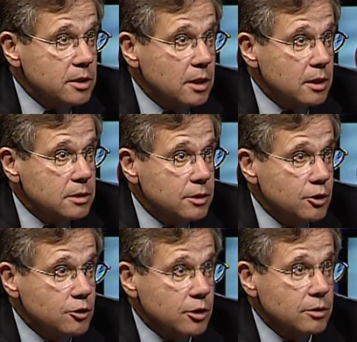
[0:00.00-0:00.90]

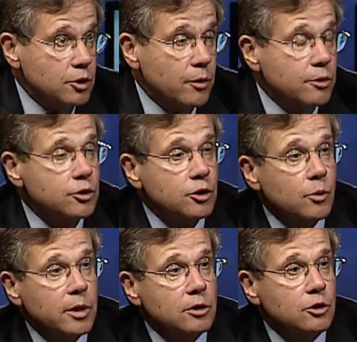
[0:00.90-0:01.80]
Constitution. So they're
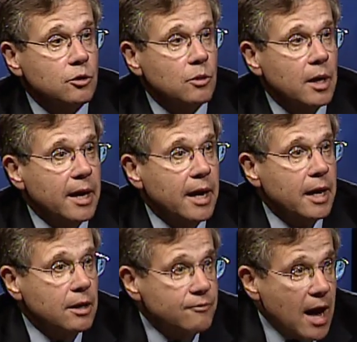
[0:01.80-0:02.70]
suing to
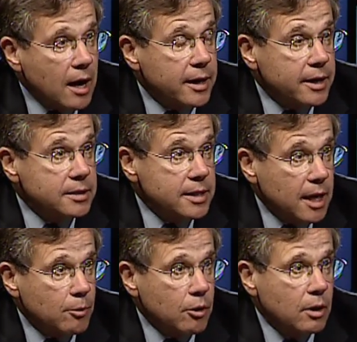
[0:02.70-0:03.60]
invalidate
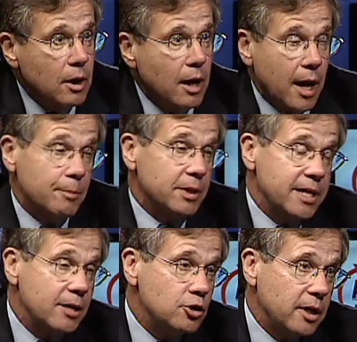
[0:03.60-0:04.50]
TABOR and
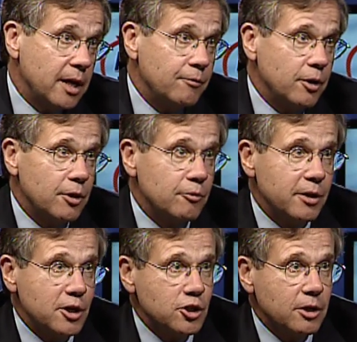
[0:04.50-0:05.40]
potentially every other
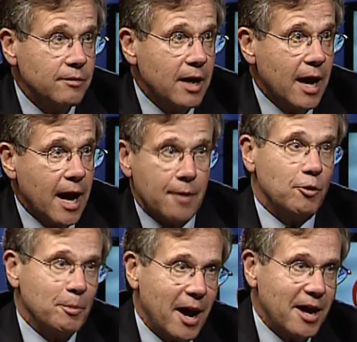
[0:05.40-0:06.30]
initiative
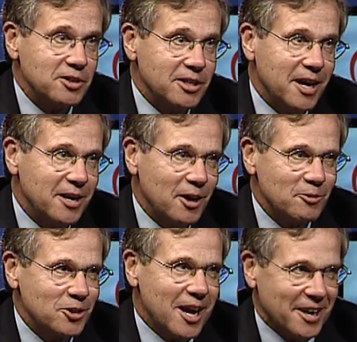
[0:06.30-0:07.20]
ever passed in any other
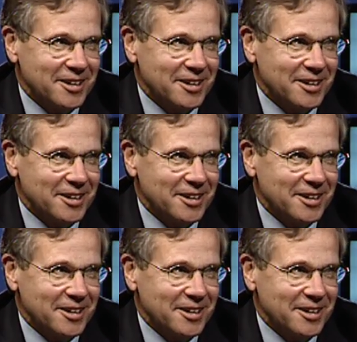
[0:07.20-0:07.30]
state.